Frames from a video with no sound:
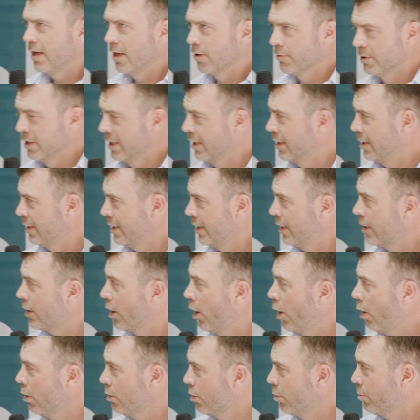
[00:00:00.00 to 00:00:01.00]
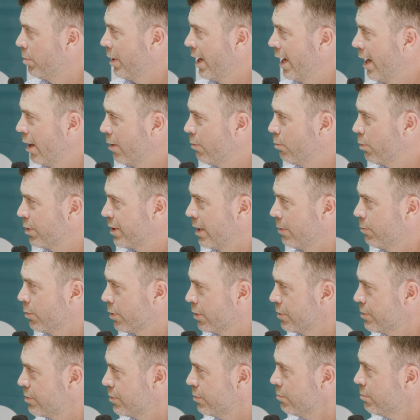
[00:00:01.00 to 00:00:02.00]
a really clear goal about what they want
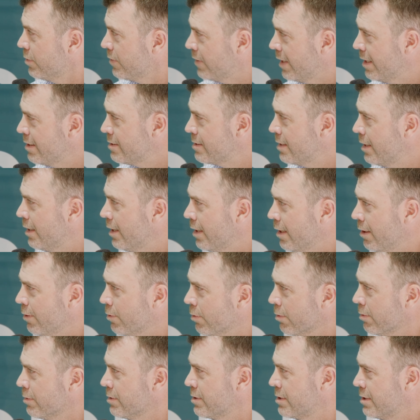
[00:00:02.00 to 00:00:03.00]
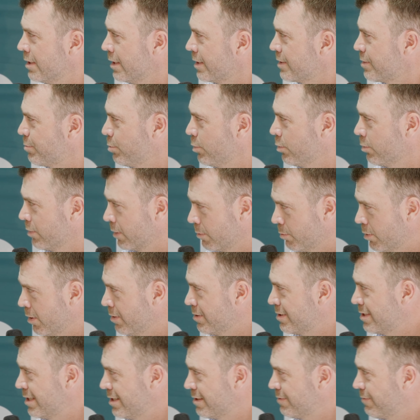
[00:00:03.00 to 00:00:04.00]
to do with that data, or it's an exploring
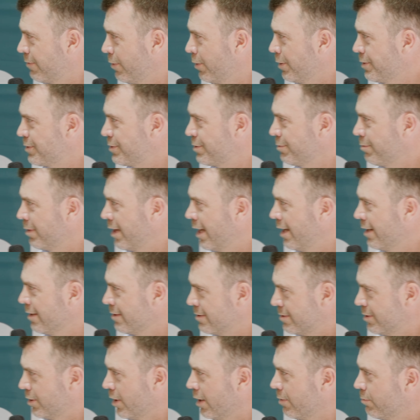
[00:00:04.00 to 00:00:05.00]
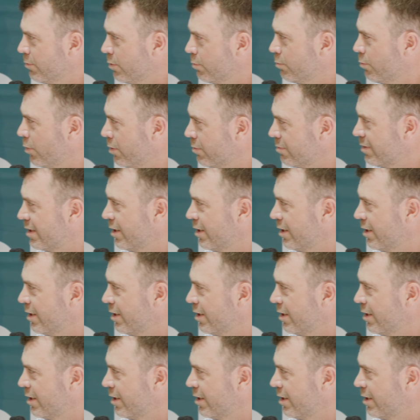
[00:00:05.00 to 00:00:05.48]
process first around, you know, what